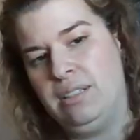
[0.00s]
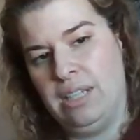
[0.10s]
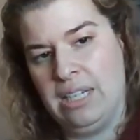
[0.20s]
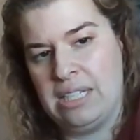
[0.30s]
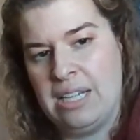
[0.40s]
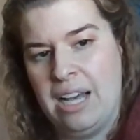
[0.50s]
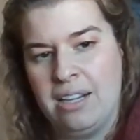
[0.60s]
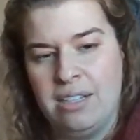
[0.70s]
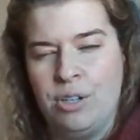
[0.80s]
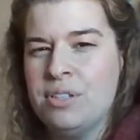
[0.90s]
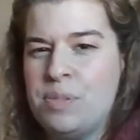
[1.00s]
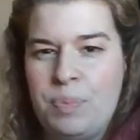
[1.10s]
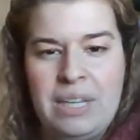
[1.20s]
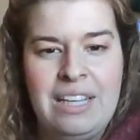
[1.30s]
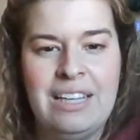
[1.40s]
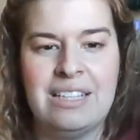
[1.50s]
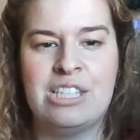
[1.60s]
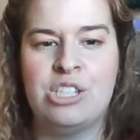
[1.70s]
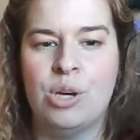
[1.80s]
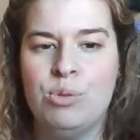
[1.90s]
and it's not crispy, it's
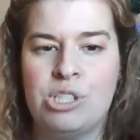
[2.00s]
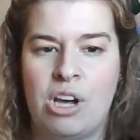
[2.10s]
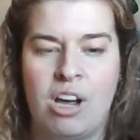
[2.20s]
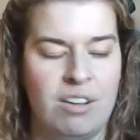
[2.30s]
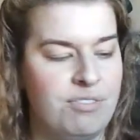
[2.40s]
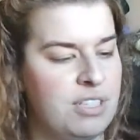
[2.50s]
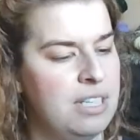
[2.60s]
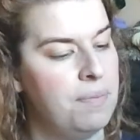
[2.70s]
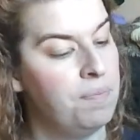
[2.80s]
so soft.